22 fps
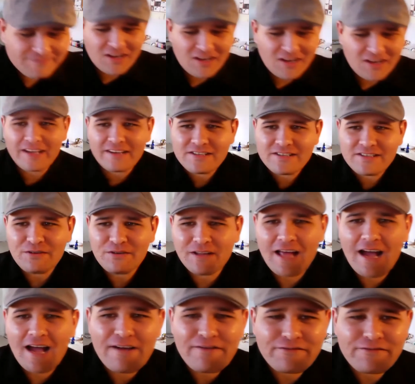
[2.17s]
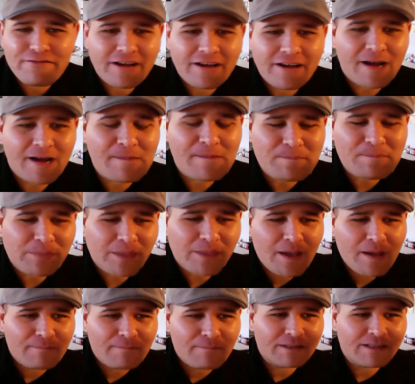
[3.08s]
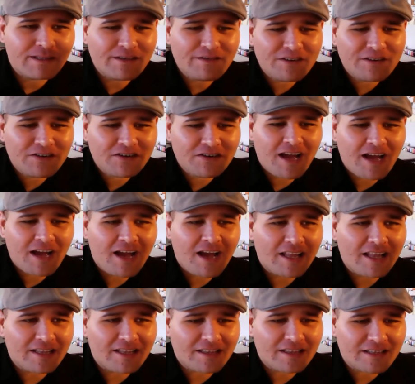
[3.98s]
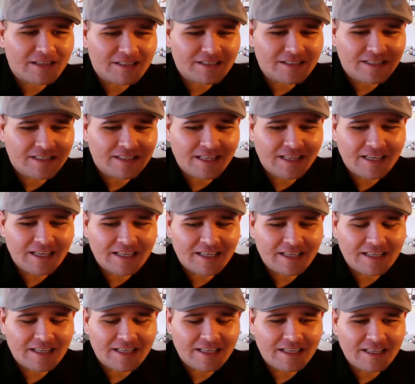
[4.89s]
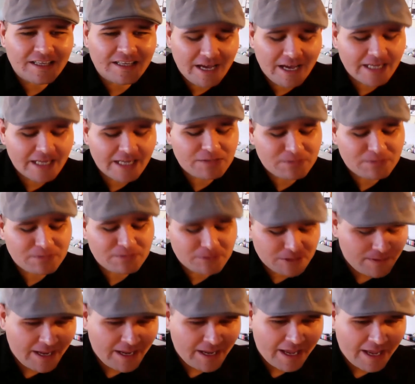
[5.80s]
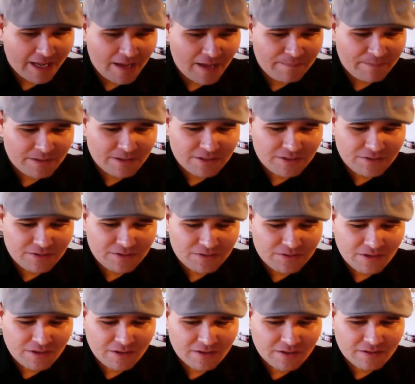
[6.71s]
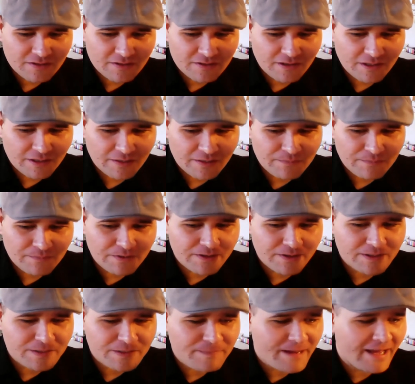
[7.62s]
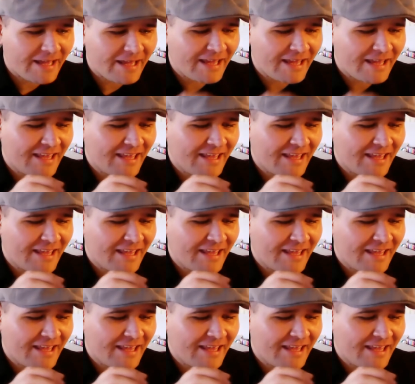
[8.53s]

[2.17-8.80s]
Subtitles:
okay, so we're live. Believe it or not, this thing, yeah, I guess we should probably hang up and just use our computers. Bye.